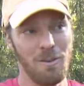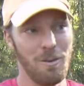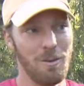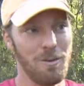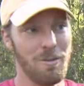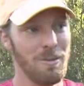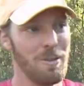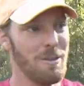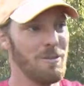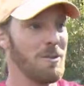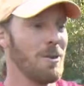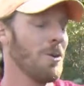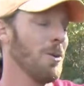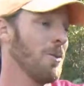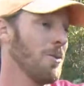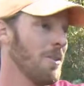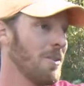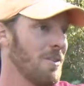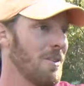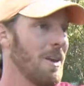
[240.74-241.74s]
so it's
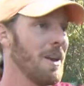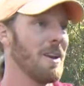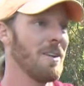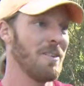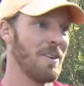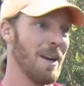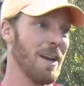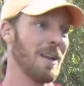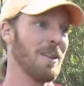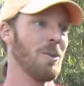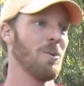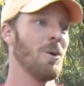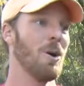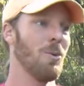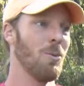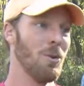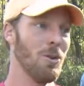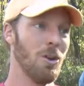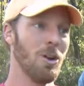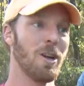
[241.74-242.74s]
difficult to say exactly
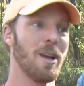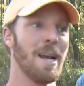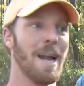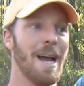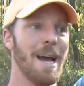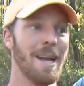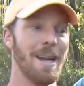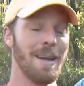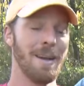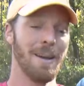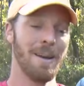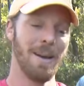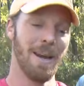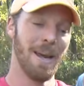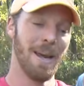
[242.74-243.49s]
what we're looking at and,